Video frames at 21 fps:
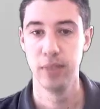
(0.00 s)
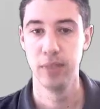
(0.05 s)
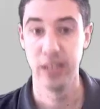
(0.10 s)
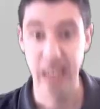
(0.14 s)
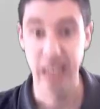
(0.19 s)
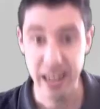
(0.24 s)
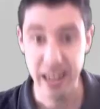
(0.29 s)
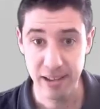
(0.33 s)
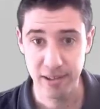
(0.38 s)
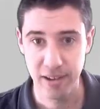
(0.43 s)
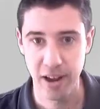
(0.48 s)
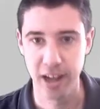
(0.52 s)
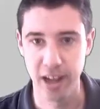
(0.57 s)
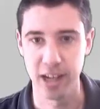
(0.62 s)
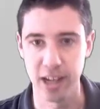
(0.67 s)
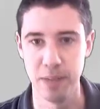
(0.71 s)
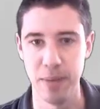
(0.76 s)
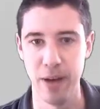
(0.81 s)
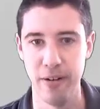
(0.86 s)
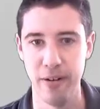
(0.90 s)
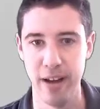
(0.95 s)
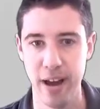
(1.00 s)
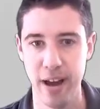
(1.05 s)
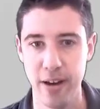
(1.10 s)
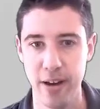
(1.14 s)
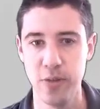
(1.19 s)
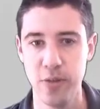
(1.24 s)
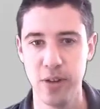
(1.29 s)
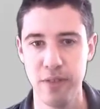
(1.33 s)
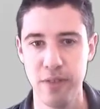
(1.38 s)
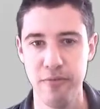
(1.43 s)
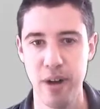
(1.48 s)
Let's talk about how
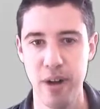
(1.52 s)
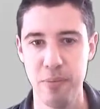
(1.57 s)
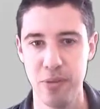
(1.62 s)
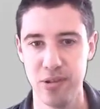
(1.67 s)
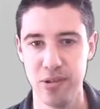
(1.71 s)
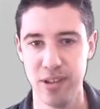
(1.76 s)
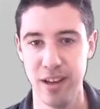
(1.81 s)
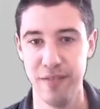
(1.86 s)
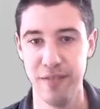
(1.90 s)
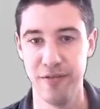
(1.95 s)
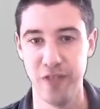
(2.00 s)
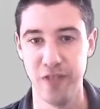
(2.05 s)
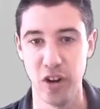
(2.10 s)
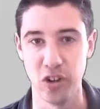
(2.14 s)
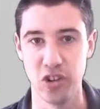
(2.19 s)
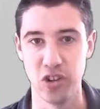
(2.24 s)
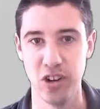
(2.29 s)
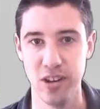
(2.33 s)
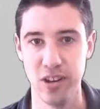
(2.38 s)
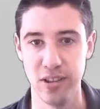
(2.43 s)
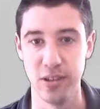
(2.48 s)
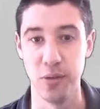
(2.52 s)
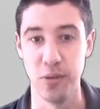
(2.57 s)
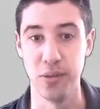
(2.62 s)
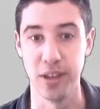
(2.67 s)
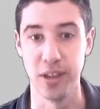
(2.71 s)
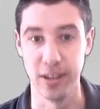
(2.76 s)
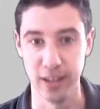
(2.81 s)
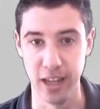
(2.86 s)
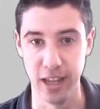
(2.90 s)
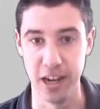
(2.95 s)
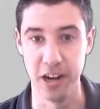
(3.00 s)
you can represent functions
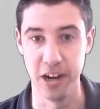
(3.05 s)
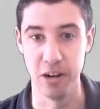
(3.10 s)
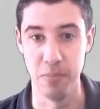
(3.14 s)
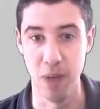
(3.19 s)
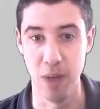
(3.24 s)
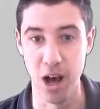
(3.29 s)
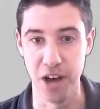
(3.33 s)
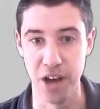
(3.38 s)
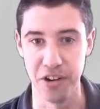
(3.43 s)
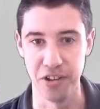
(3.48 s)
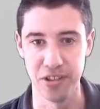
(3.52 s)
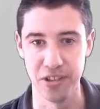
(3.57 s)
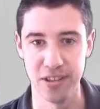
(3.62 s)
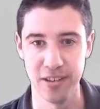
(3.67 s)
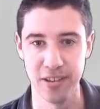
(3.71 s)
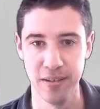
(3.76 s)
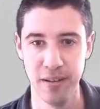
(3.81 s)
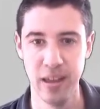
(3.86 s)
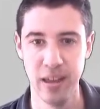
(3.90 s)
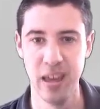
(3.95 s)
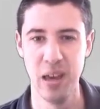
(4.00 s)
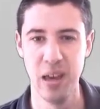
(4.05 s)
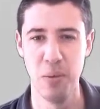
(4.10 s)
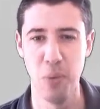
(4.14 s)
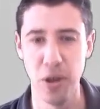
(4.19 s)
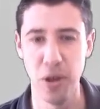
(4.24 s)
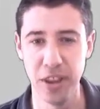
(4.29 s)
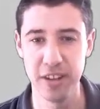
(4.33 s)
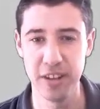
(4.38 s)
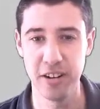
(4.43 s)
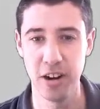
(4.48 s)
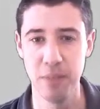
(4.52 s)
using linear models.
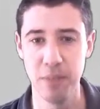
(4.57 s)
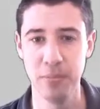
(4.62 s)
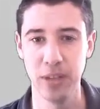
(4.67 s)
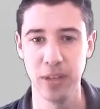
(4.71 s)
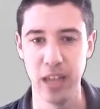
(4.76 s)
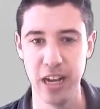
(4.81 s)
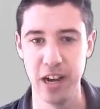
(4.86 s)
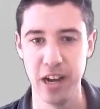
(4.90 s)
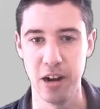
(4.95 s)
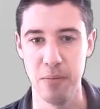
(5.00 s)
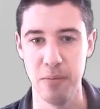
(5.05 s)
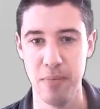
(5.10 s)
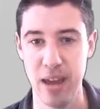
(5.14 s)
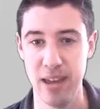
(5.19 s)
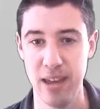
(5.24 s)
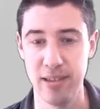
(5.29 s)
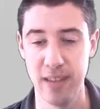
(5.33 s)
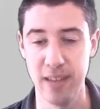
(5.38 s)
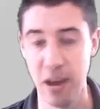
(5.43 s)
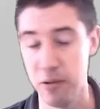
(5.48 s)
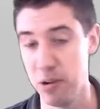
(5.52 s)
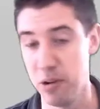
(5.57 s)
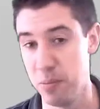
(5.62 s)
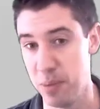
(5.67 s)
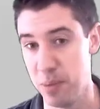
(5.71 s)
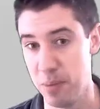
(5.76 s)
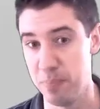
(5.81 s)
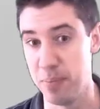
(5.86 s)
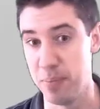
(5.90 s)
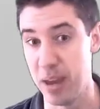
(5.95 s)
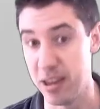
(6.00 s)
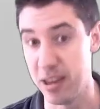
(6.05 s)
While the term linear may sound a
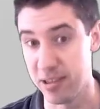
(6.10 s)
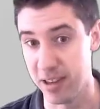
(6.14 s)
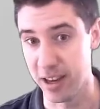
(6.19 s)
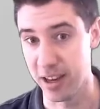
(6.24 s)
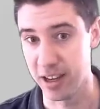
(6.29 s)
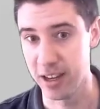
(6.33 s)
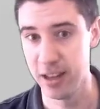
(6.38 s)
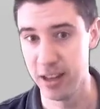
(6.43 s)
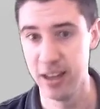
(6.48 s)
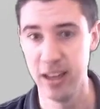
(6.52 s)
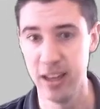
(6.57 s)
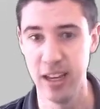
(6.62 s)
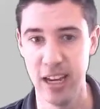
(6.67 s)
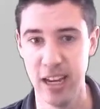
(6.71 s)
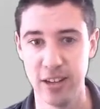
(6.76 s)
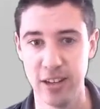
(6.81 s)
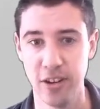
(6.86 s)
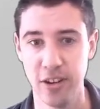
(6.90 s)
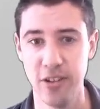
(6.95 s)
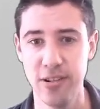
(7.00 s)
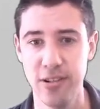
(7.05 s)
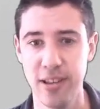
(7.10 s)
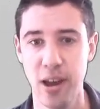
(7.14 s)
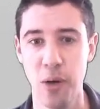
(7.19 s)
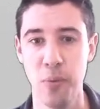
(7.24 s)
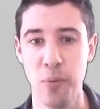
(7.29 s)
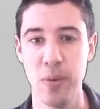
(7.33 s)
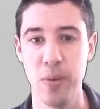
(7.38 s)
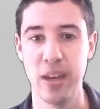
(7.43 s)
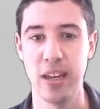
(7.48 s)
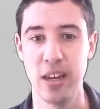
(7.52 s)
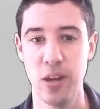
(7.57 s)
bit basic, it turns
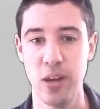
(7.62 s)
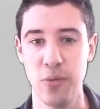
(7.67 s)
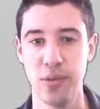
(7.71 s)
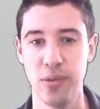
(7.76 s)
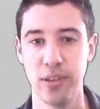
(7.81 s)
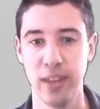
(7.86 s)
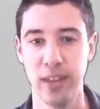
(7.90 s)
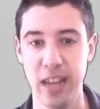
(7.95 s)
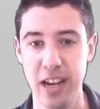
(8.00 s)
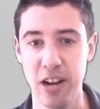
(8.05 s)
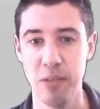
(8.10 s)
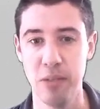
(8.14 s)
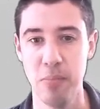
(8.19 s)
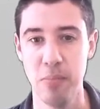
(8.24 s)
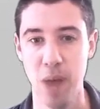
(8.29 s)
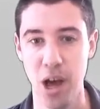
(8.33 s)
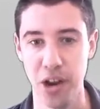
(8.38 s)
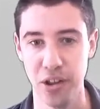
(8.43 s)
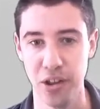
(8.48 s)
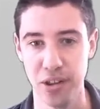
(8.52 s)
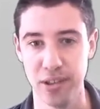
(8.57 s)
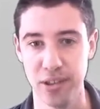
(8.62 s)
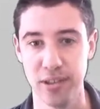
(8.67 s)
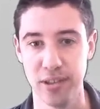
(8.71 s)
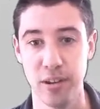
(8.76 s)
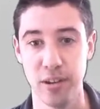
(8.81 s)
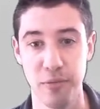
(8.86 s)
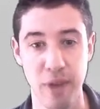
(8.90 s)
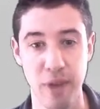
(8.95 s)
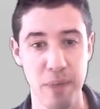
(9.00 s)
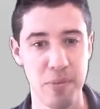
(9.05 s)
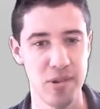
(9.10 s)
out we can use linear models
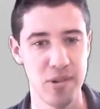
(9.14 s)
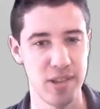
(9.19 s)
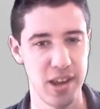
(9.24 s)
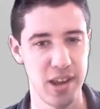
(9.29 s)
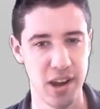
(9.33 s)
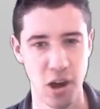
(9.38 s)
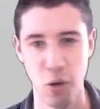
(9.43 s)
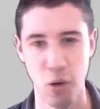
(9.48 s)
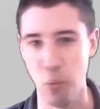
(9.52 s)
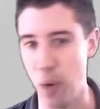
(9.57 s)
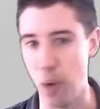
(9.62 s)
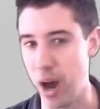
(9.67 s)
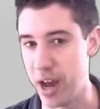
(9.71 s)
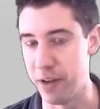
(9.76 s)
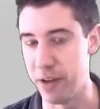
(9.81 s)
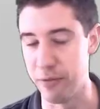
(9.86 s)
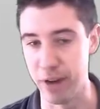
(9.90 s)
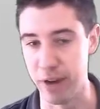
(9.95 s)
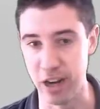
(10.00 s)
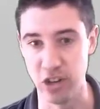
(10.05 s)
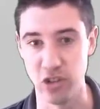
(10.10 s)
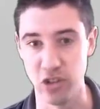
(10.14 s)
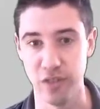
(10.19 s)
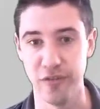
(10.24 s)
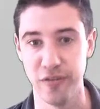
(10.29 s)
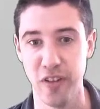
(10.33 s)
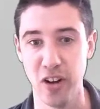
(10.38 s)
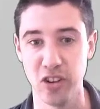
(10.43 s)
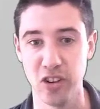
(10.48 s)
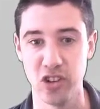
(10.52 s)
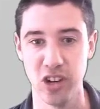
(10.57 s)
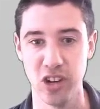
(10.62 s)
to represent a wide range of
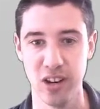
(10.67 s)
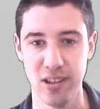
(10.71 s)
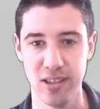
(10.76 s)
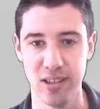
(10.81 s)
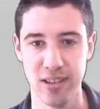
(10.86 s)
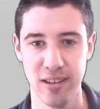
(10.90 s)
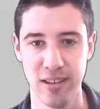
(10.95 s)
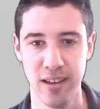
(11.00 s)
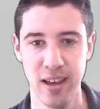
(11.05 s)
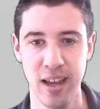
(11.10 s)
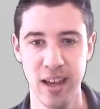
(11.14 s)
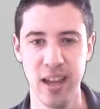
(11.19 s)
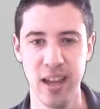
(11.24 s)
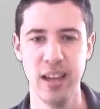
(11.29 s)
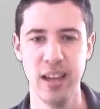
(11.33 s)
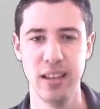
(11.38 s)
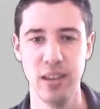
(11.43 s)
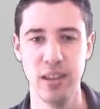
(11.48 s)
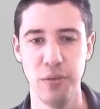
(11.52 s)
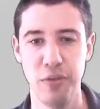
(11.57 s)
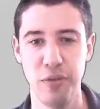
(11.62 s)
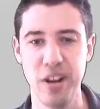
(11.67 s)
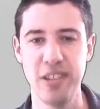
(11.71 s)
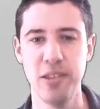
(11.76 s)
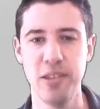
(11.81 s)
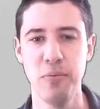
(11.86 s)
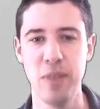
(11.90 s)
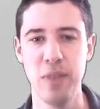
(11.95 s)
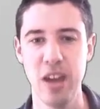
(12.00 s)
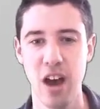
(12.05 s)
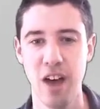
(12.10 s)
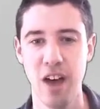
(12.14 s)
functions. The
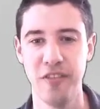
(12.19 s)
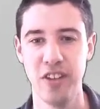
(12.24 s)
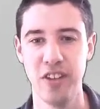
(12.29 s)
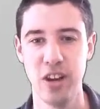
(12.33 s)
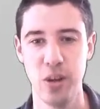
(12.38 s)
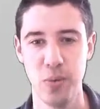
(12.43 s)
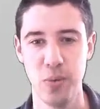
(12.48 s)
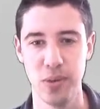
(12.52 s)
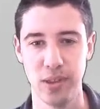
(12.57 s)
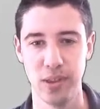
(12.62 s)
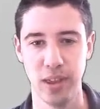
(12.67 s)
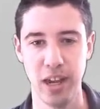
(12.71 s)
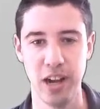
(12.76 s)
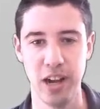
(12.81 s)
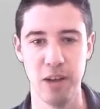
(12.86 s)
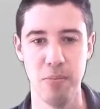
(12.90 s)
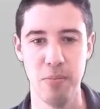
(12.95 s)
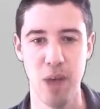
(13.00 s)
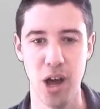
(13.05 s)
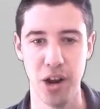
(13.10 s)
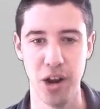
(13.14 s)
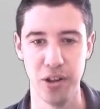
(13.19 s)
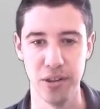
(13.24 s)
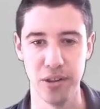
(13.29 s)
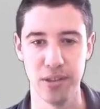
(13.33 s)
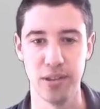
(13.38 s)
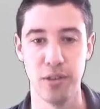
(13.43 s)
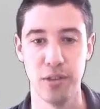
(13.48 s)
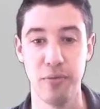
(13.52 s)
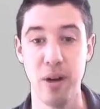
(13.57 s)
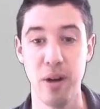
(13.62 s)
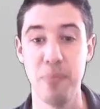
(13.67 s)
reason we often use linear models
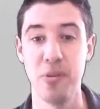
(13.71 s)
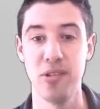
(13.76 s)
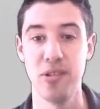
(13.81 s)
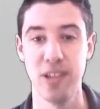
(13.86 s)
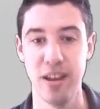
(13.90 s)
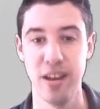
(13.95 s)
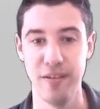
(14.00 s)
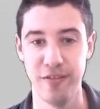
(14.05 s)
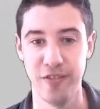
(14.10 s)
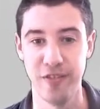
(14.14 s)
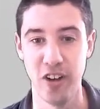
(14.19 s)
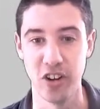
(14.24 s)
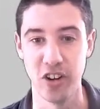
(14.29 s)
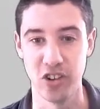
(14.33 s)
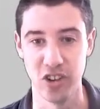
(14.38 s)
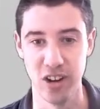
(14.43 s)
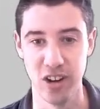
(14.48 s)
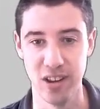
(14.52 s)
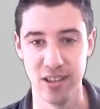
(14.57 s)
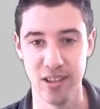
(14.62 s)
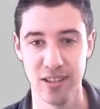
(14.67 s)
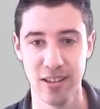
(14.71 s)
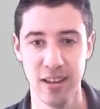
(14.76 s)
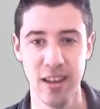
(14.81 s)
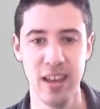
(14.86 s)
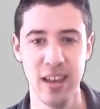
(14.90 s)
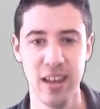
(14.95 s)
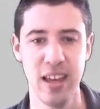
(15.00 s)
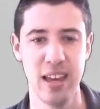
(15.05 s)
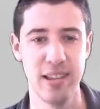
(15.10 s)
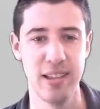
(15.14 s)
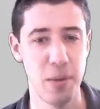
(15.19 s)
to represent functions
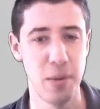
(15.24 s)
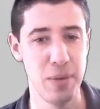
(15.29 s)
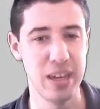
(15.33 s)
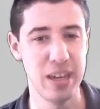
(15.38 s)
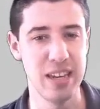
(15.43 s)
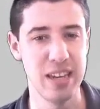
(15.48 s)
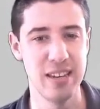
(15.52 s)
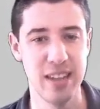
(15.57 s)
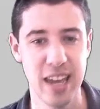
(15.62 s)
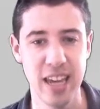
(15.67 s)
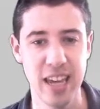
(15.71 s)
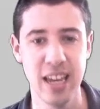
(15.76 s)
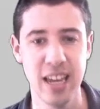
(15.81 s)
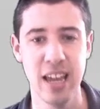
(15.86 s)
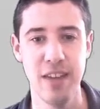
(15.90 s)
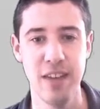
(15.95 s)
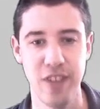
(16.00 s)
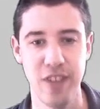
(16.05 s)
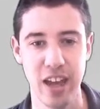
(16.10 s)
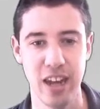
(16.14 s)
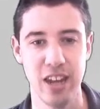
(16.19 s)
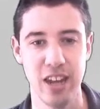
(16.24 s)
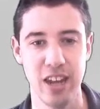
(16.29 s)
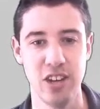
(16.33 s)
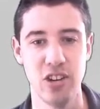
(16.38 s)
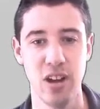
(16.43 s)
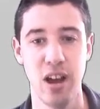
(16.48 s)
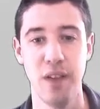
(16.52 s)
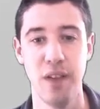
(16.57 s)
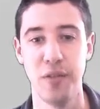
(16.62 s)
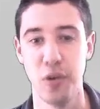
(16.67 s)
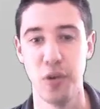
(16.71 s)
is that we can take
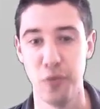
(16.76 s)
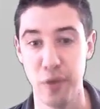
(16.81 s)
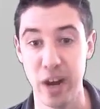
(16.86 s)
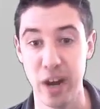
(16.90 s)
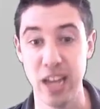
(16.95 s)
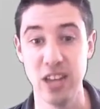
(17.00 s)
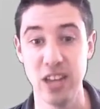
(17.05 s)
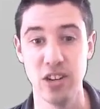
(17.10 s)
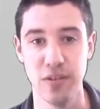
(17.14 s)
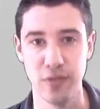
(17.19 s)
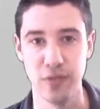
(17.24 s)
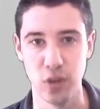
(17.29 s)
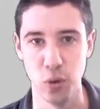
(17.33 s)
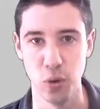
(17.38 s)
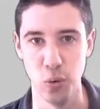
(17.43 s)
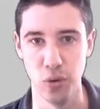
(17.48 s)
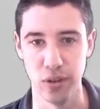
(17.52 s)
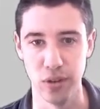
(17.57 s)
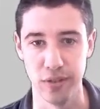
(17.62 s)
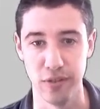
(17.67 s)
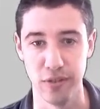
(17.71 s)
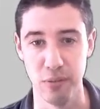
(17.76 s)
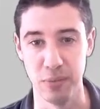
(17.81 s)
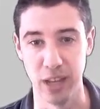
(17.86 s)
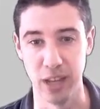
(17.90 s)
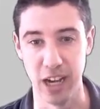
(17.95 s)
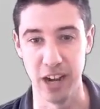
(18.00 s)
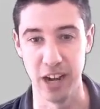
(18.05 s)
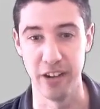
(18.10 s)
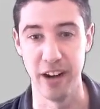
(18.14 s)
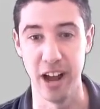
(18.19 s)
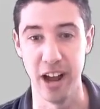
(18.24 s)
advantage of a range of tools from
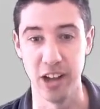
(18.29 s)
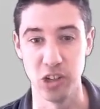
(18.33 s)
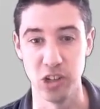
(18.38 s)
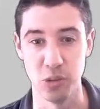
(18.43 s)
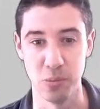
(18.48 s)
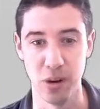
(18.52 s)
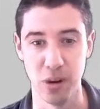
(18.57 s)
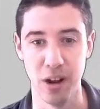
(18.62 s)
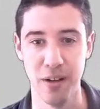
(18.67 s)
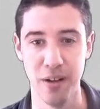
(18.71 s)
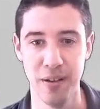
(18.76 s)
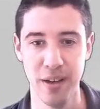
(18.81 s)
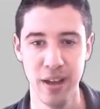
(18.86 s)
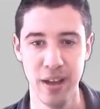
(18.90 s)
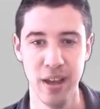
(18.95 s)
linear algebra.